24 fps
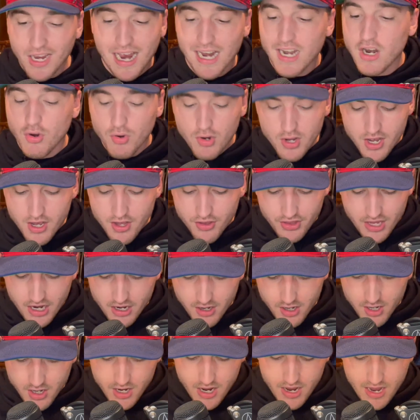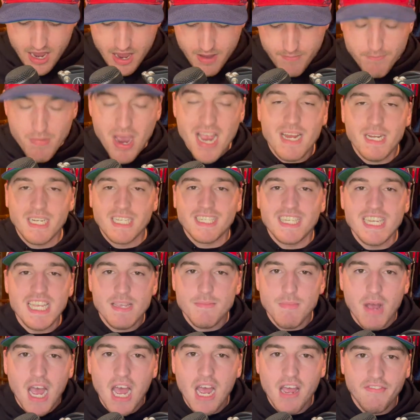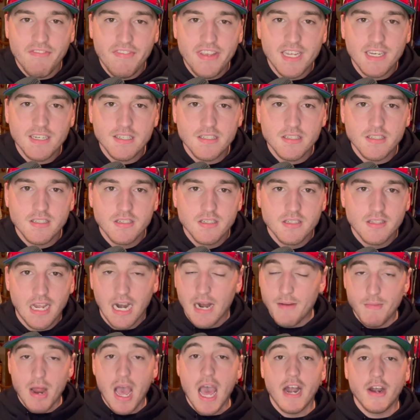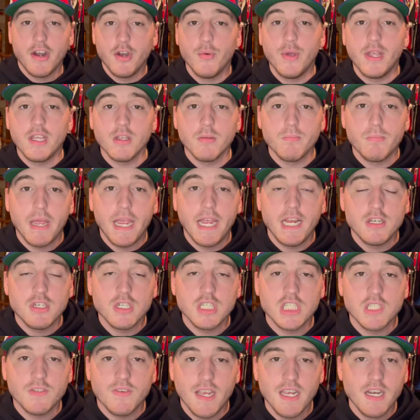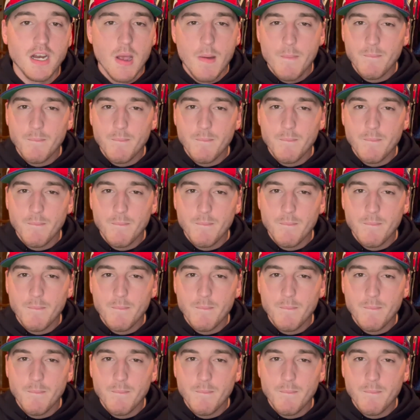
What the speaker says: know it might seem obvious that I'm not a New England Patriots fan,